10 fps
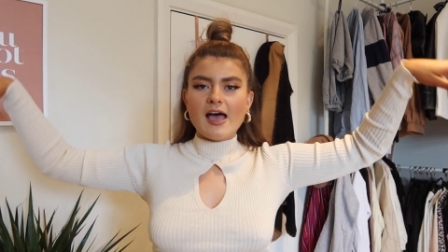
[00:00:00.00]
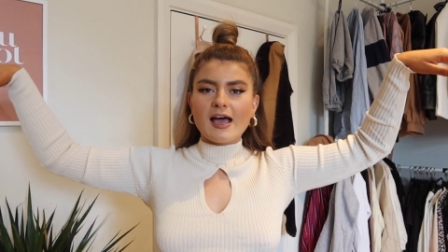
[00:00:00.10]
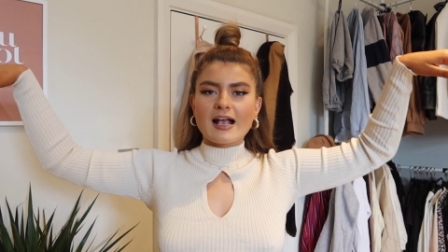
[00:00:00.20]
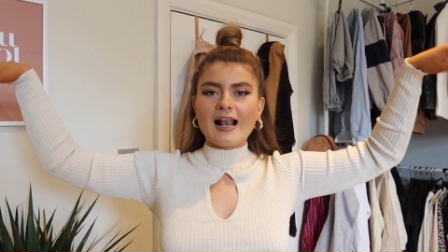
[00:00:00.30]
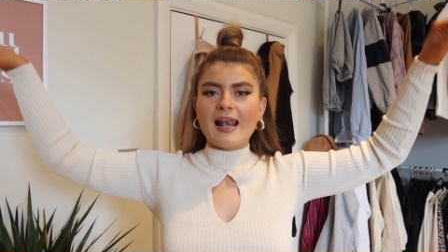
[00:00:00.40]

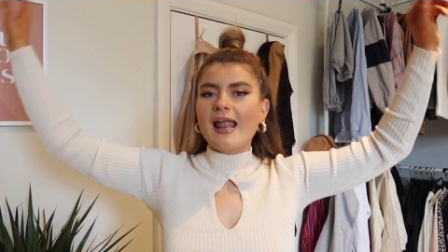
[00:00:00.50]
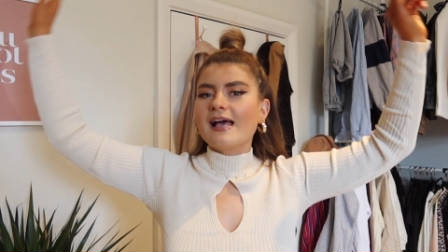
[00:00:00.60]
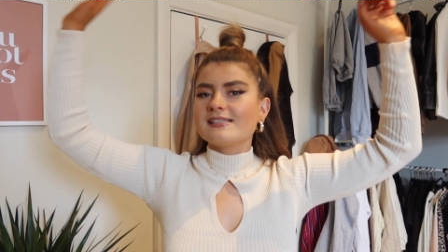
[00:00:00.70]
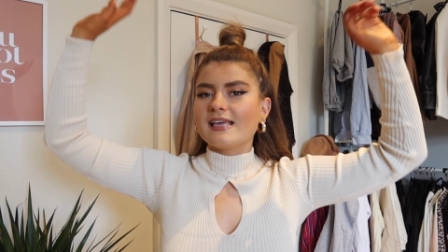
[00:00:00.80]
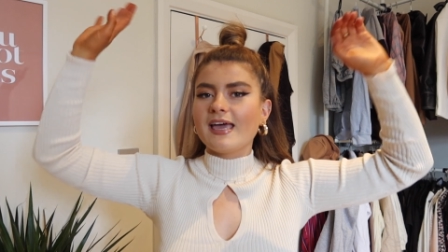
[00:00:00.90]
a
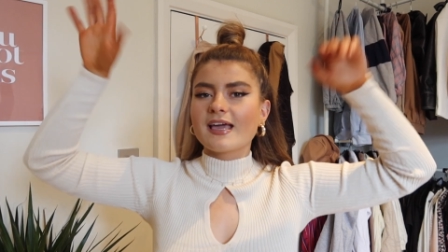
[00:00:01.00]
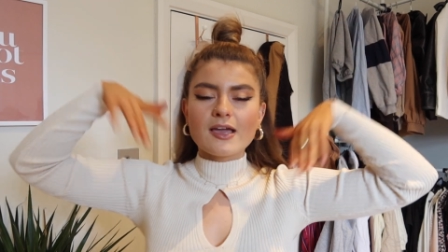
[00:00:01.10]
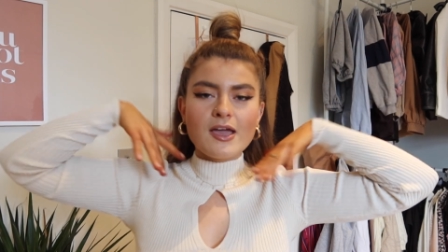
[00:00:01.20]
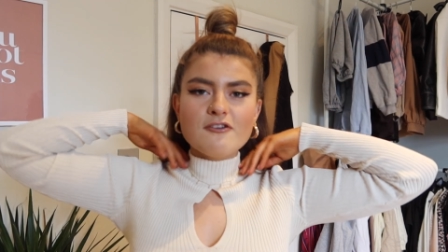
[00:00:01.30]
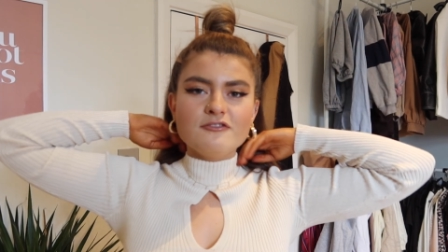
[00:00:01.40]
classic
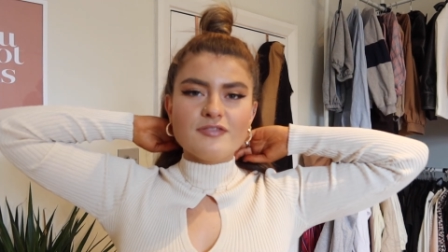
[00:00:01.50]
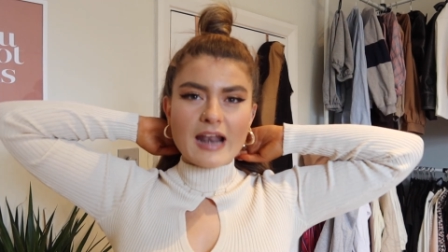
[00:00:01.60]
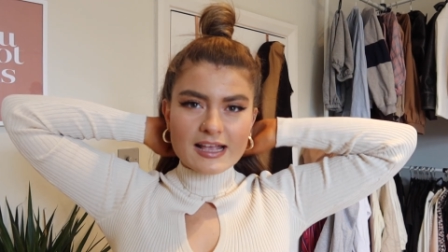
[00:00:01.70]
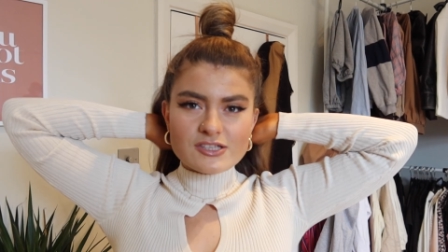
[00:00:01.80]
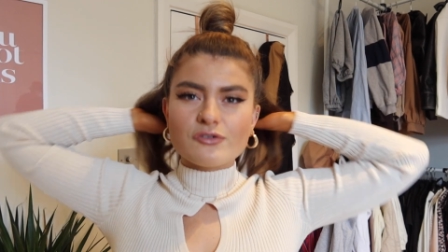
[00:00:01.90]

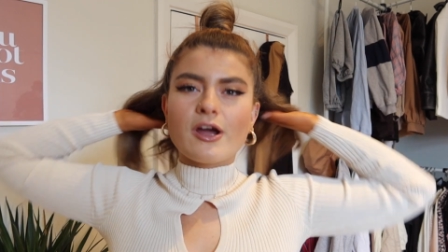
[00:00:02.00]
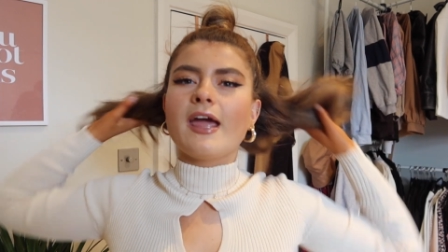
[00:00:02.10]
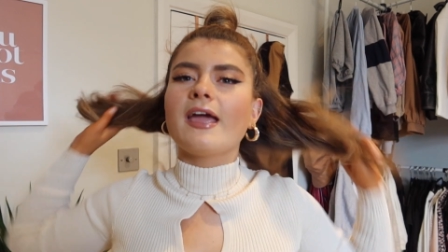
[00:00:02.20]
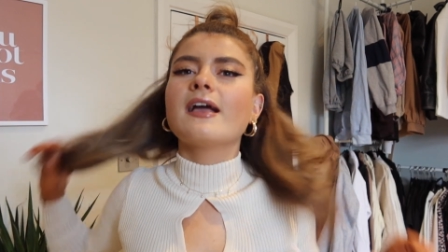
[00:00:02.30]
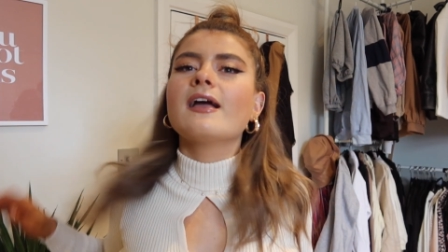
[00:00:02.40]

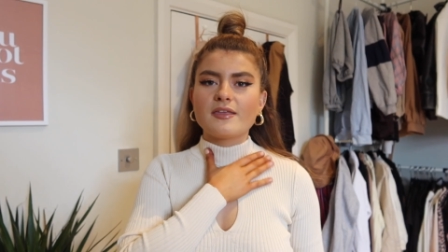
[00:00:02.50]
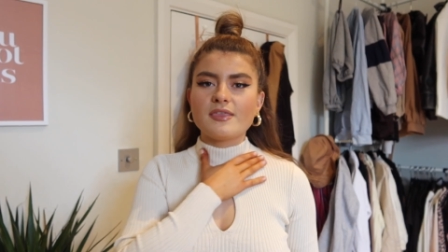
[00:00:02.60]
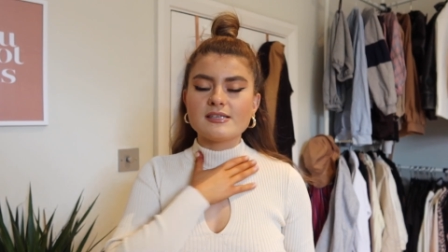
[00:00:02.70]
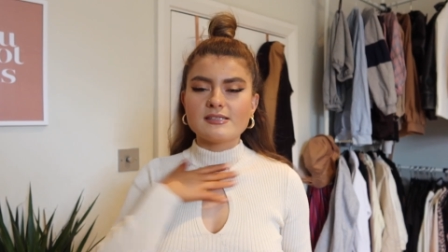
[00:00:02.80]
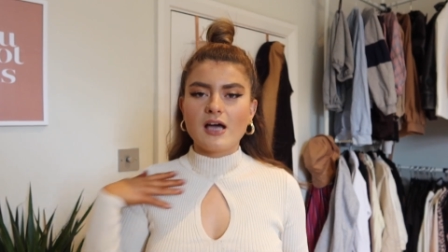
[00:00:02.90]
flattering. I think
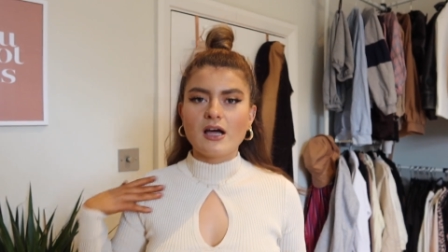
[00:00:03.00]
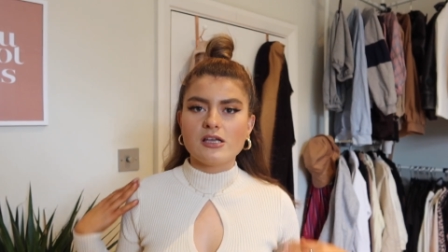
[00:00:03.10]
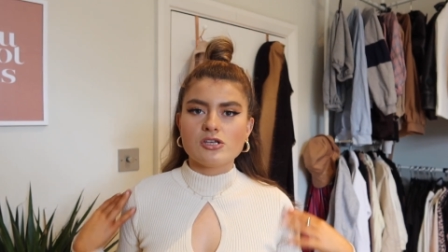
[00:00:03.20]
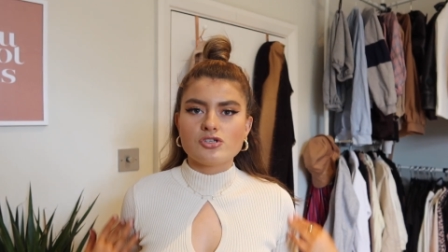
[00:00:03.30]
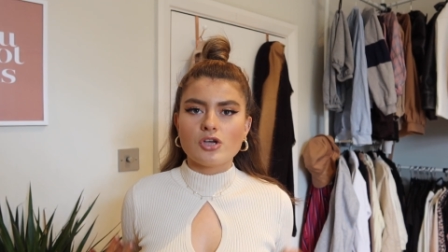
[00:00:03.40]
this style
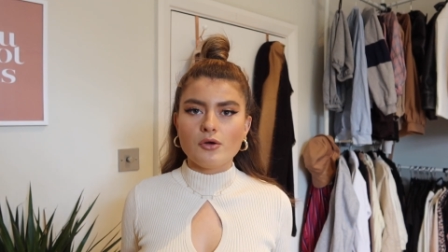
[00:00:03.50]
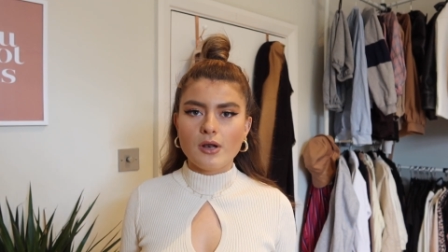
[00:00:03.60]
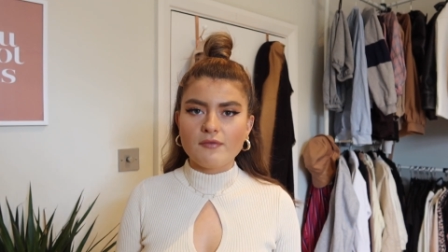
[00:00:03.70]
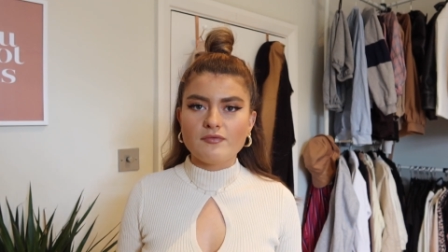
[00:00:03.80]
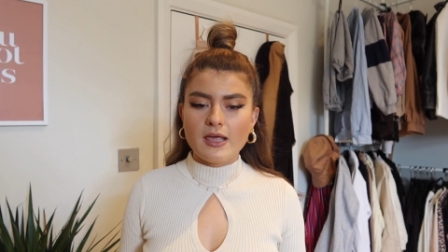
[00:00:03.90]
is so
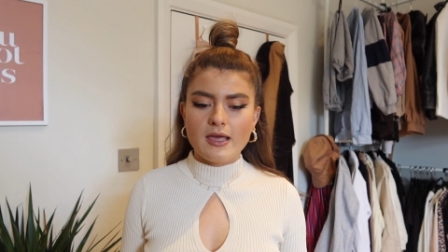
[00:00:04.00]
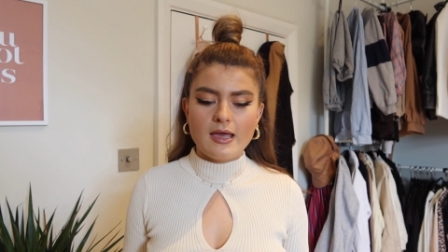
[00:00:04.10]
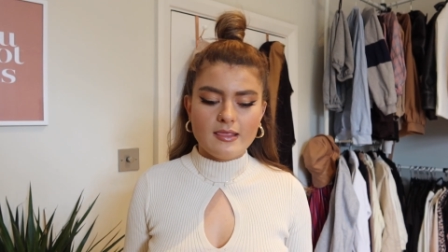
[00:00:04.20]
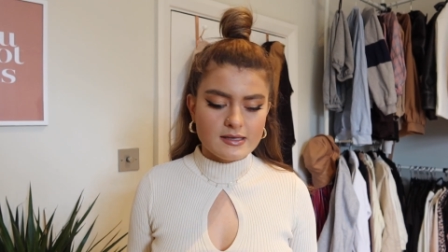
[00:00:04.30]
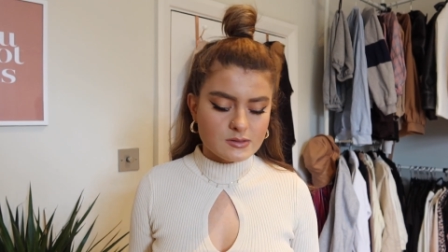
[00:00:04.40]
lovely
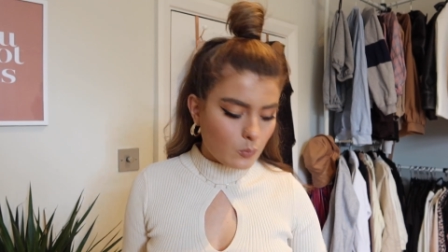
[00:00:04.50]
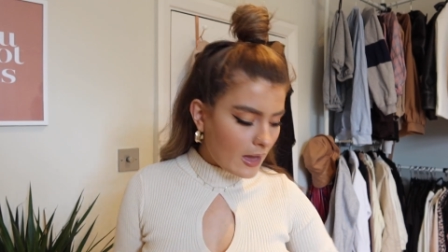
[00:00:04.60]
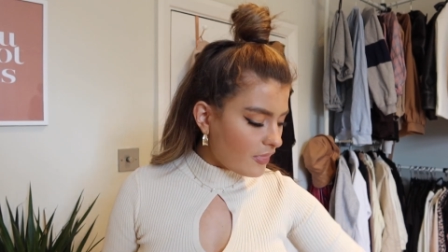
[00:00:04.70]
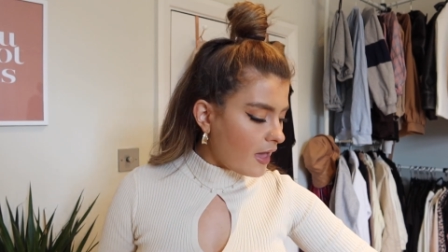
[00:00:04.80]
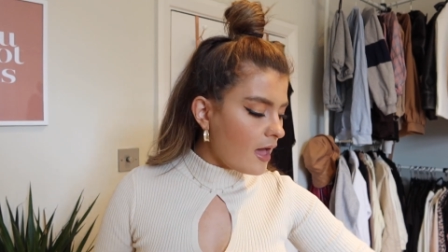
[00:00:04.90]
in this
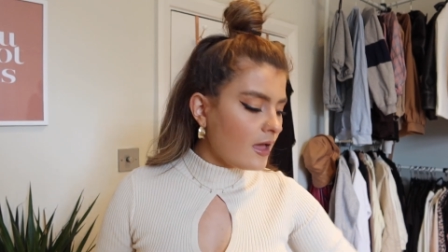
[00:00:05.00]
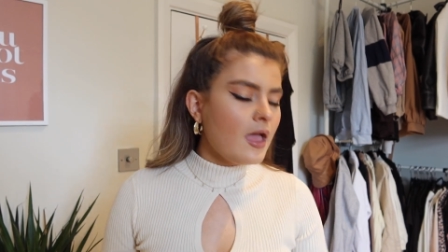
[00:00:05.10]
weather.